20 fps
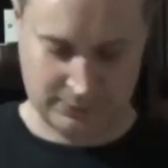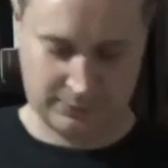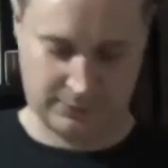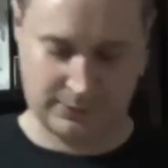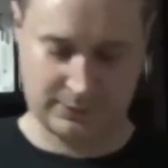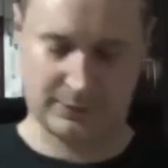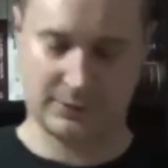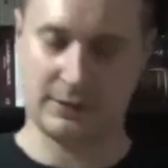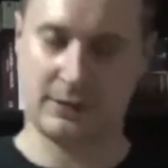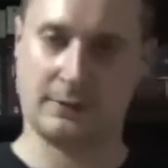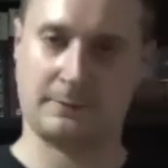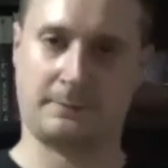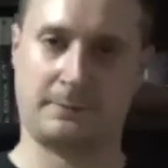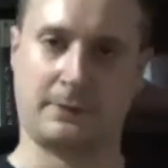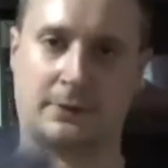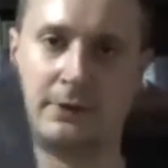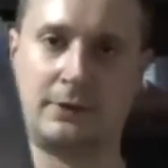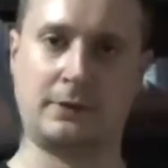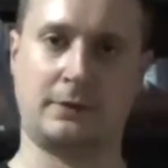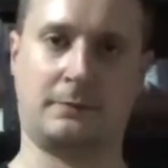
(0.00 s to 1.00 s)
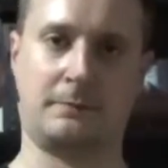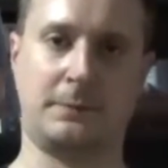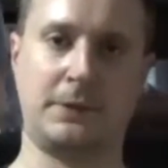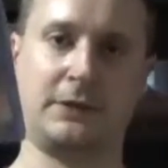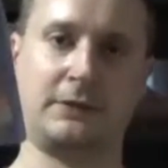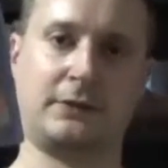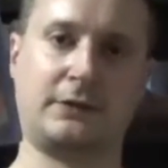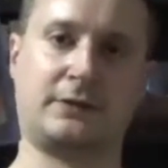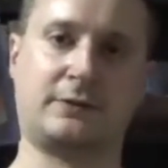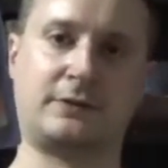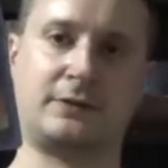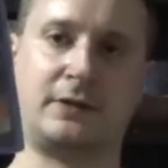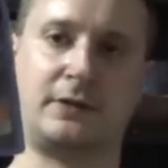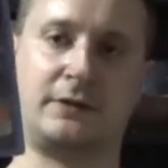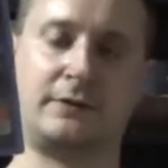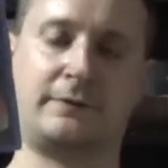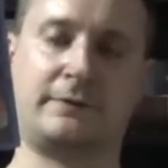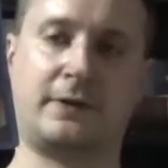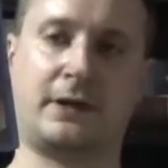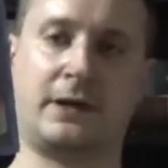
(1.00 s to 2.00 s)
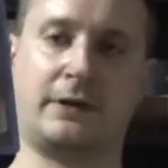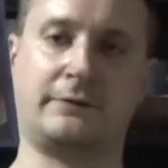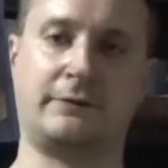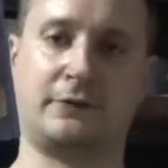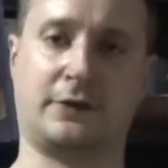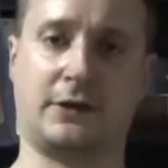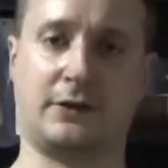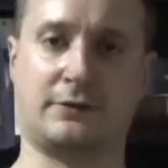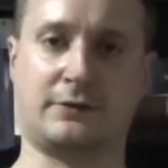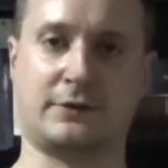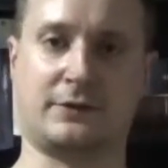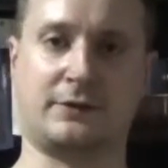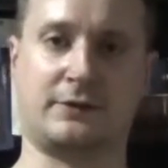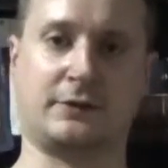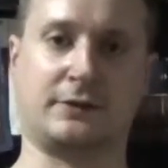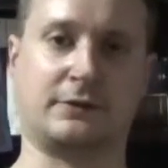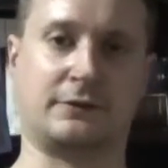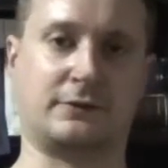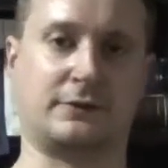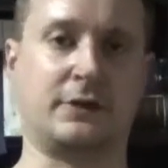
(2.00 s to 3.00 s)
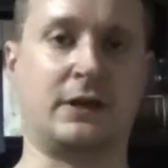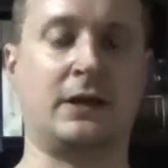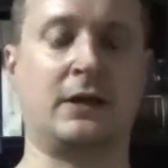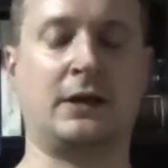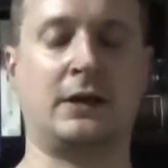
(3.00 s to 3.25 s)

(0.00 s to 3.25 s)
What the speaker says: Next up, Metal Gear Solid 5 Ground Zeroes.